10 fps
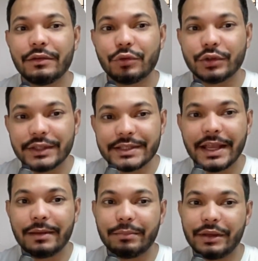for this
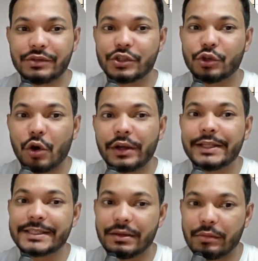campaign, which is
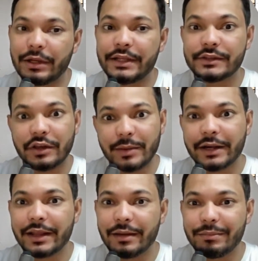non-skippable in-stream
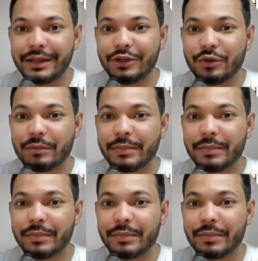ad campaign, you are